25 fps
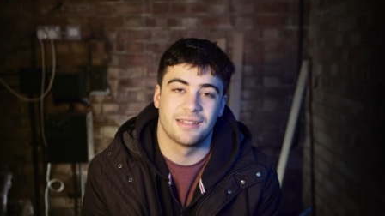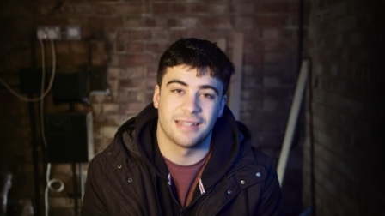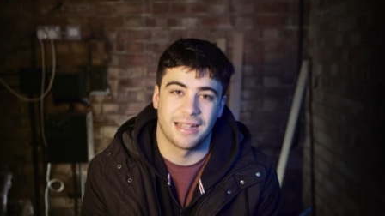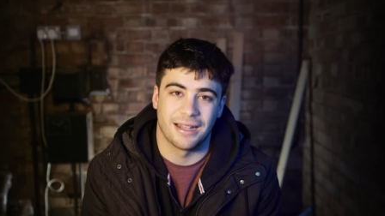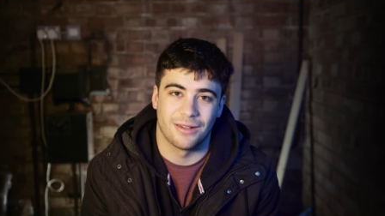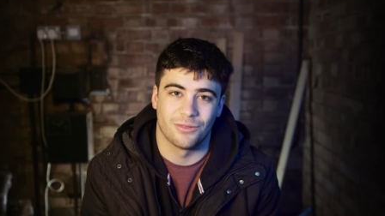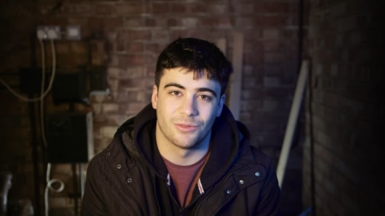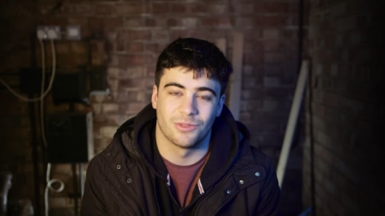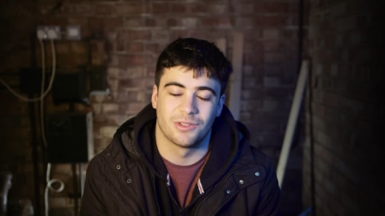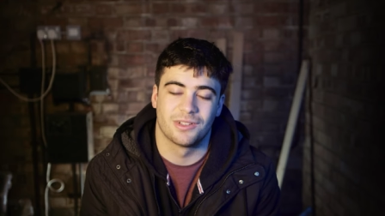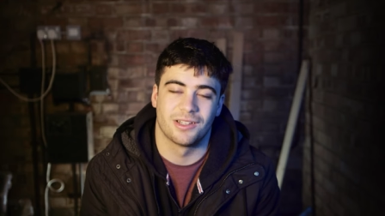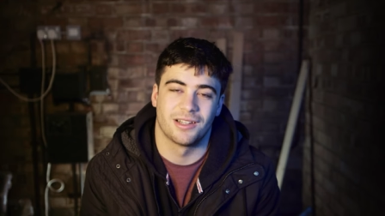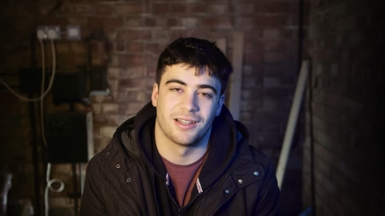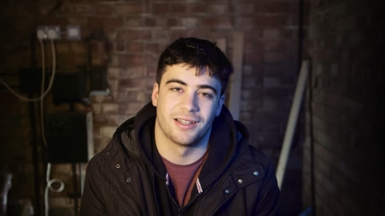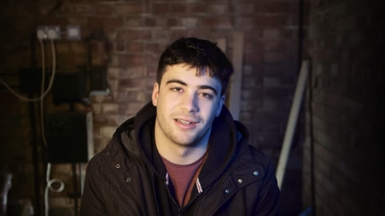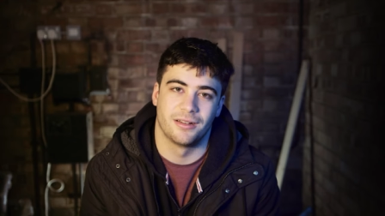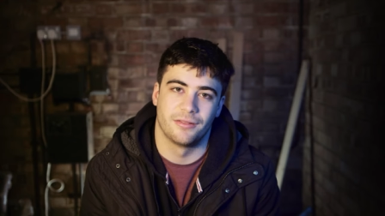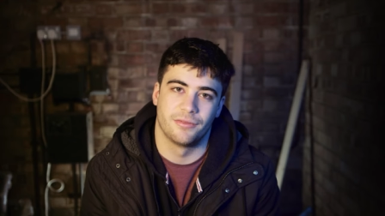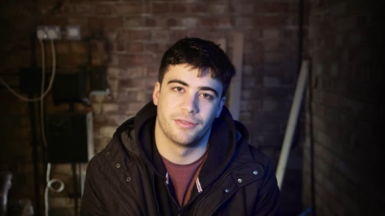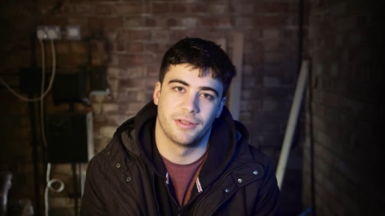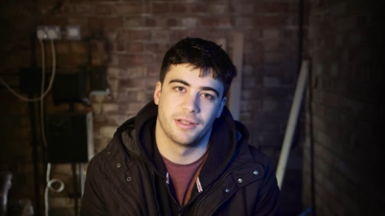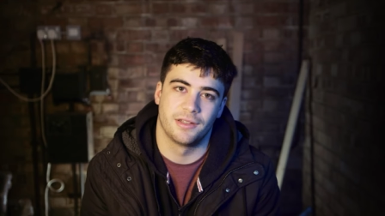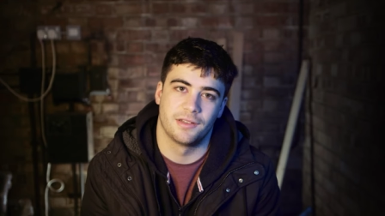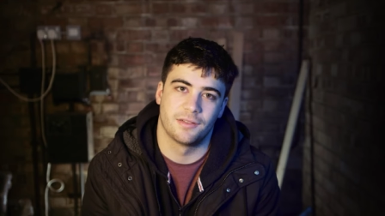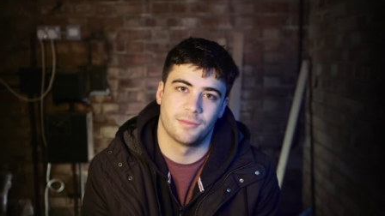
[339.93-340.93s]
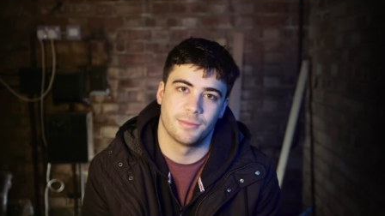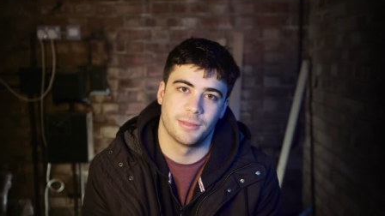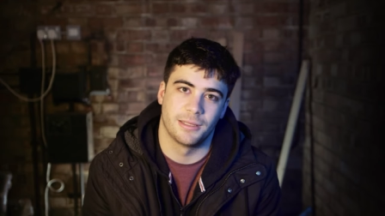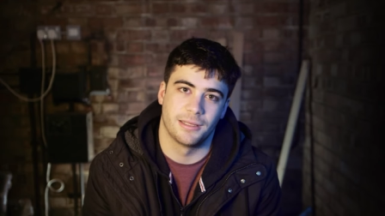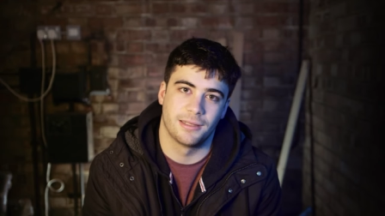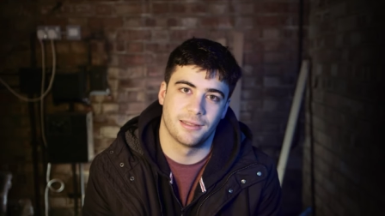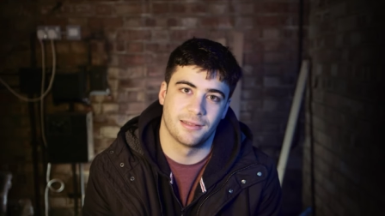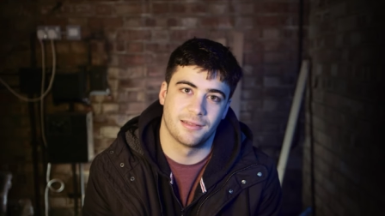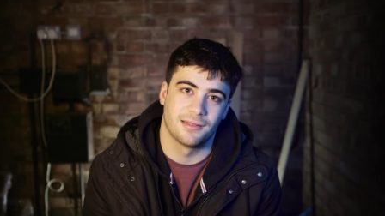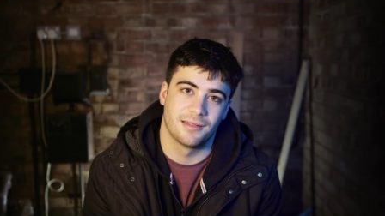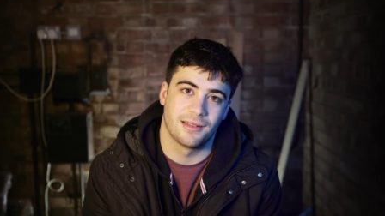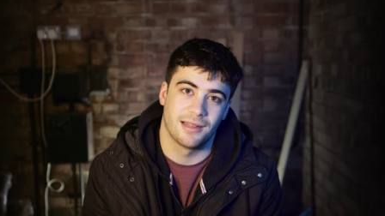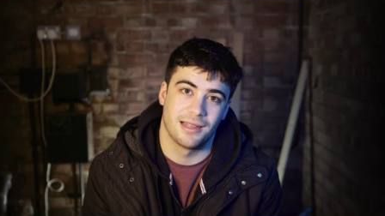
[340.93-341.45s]
downside of these
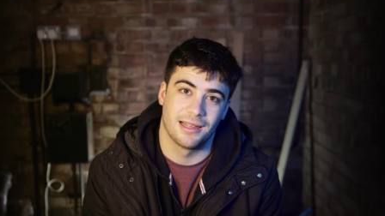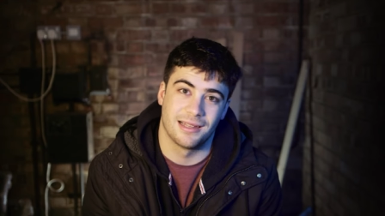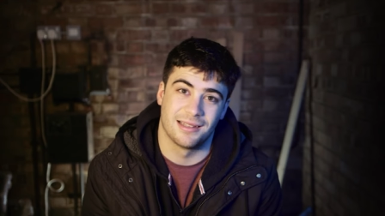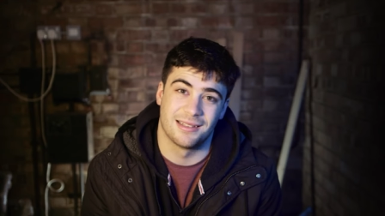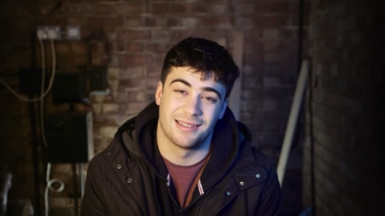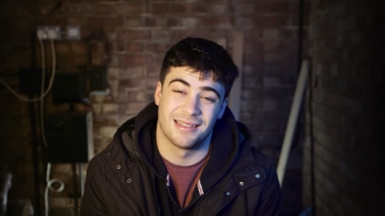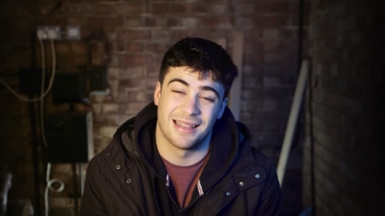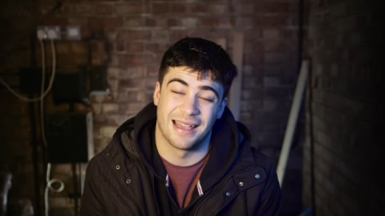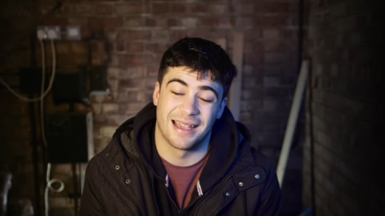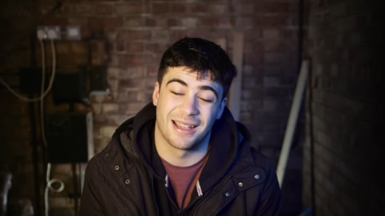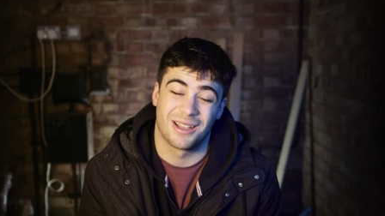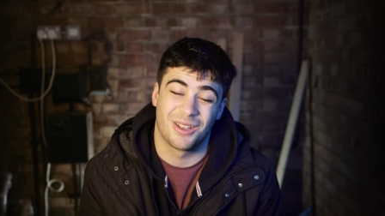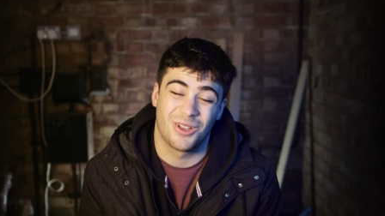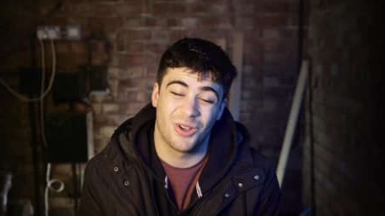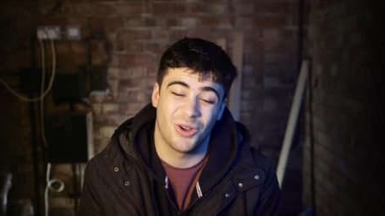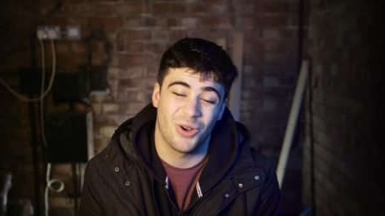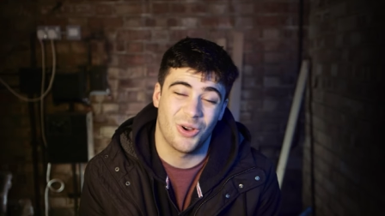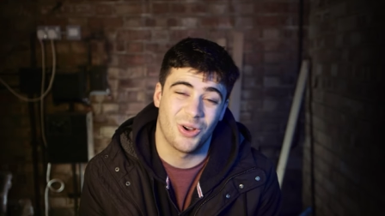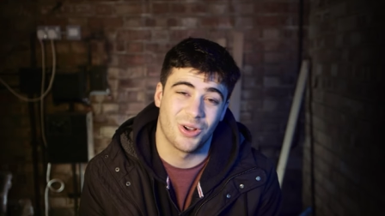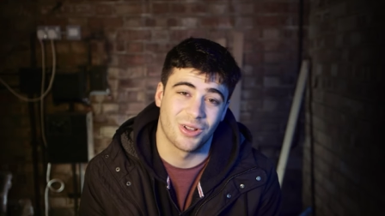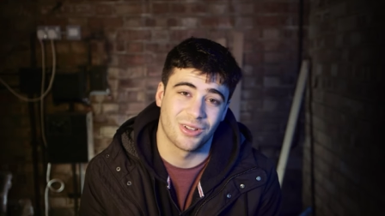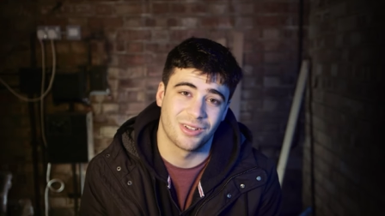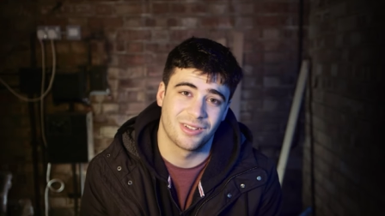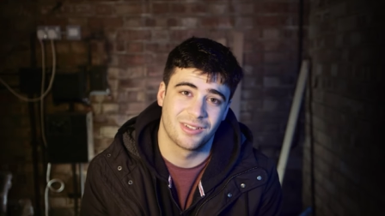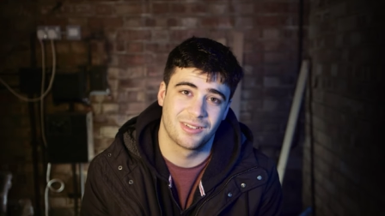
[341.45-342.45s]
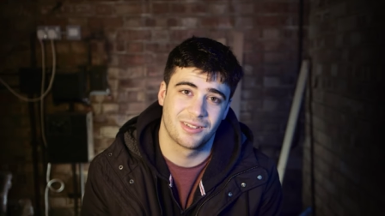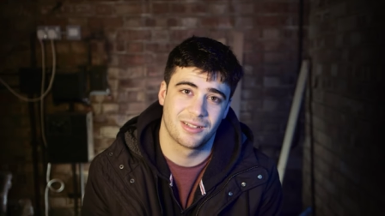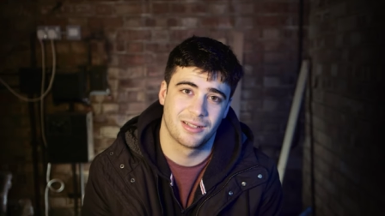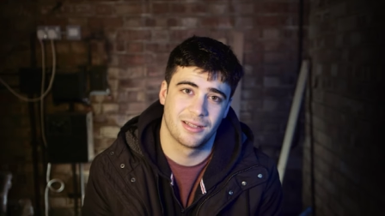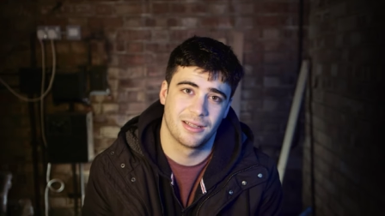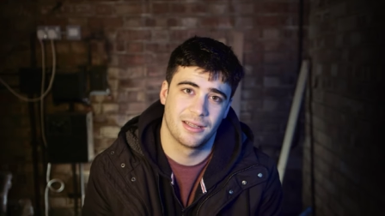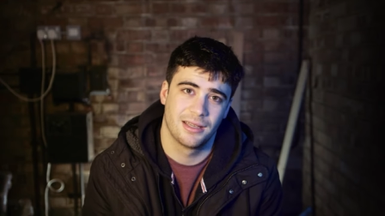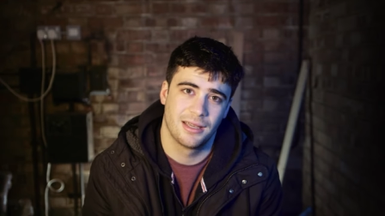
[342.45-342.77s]
speakers is their cost.